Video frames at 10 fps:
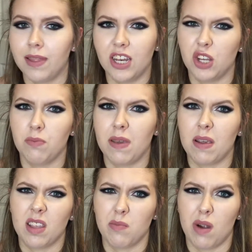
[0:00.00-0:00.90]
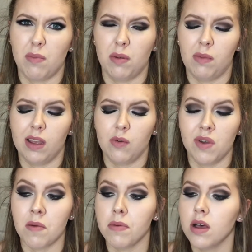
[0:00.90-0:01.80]
that's just me because I'm probably a
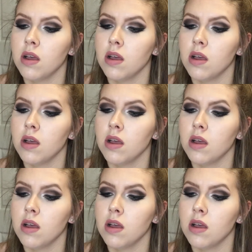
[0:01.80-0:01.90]
wimp.